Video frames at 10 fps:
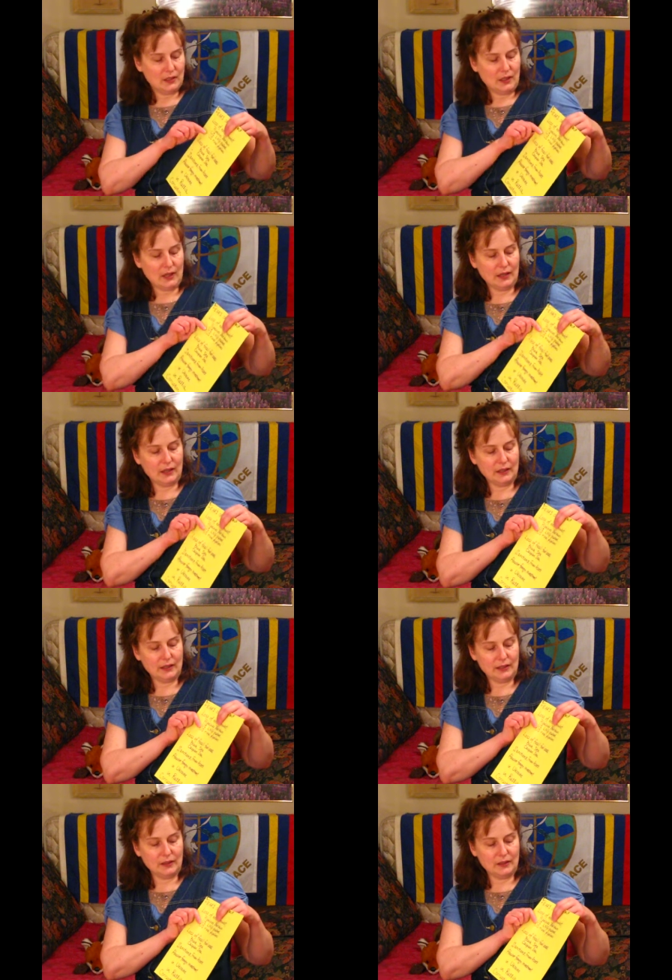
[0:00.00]

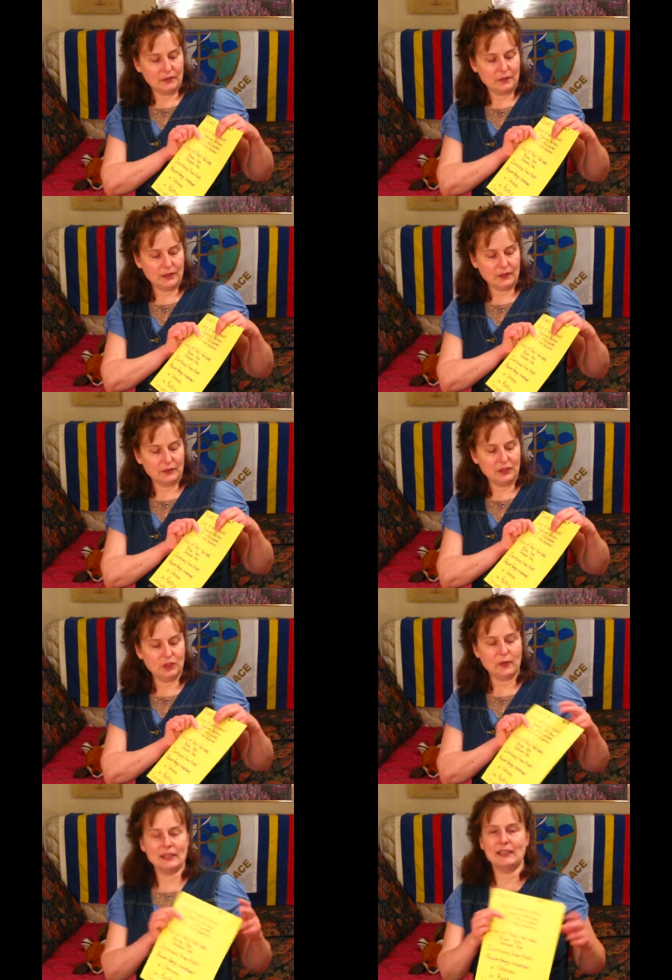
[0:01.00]
A fear of
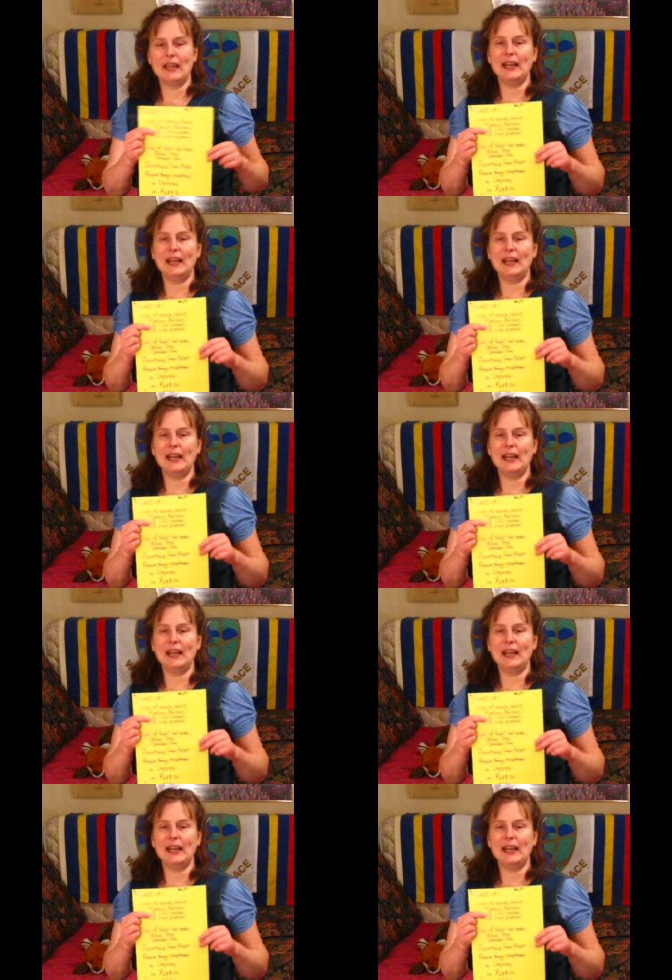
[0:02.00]
U.S.